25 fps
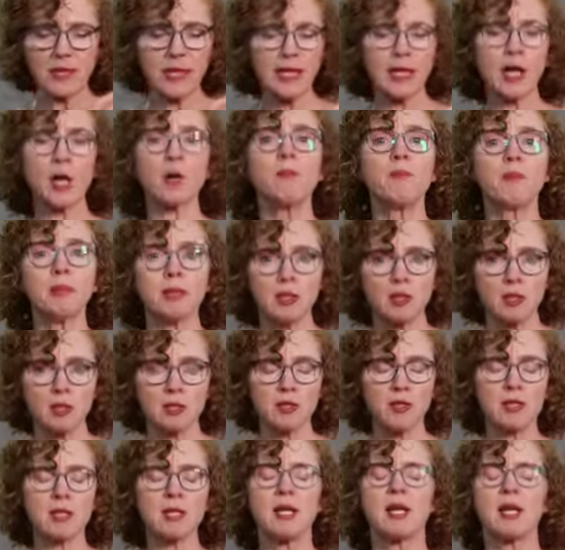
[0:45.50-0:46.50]
in our
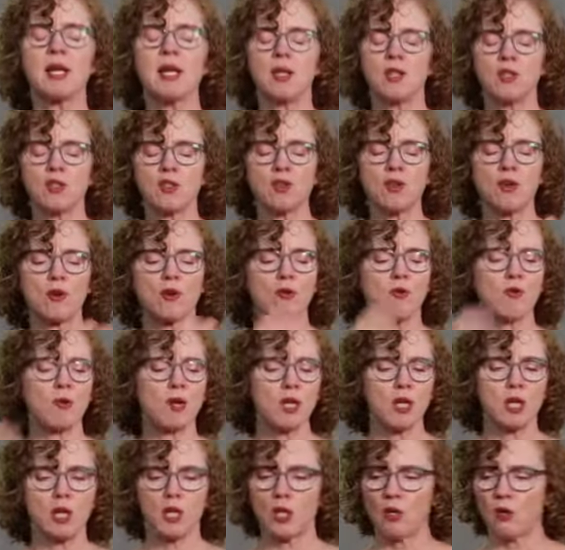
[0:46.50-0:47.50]
builds. So,
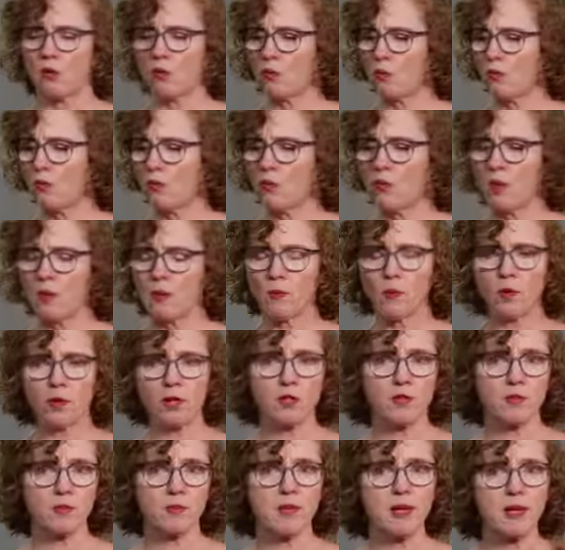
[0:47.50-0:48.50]
what
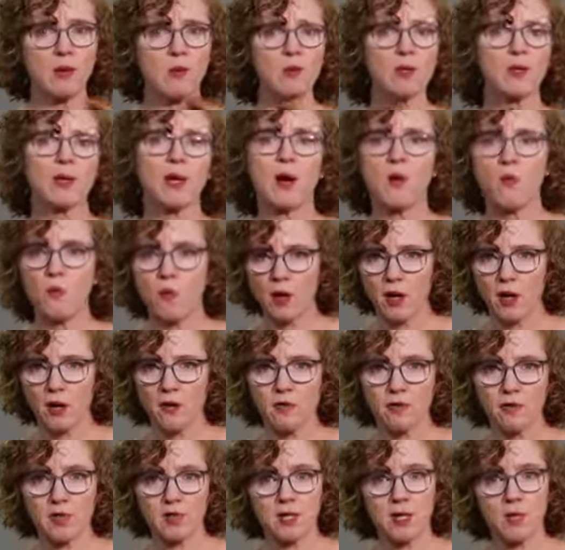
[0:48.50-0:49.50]
works for me will not work
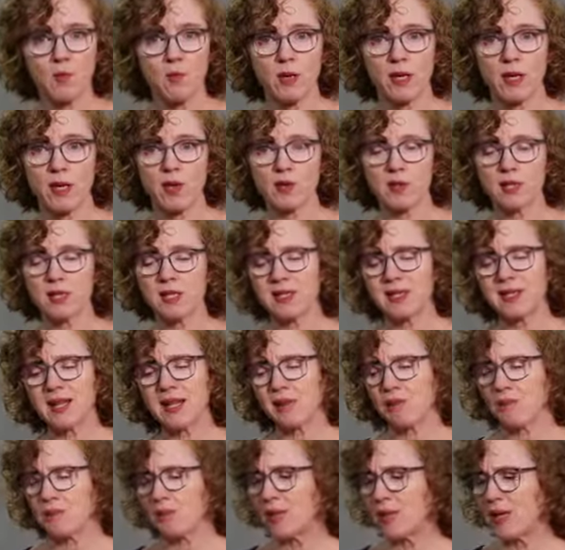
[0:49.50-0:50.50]
for someone else. It's
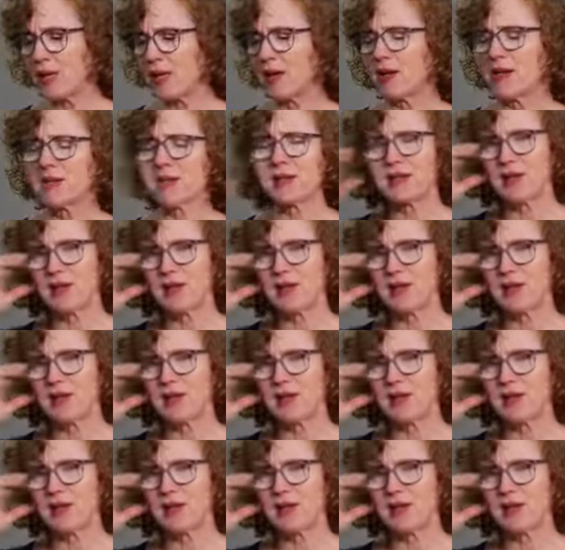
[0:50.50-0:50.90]
like putting on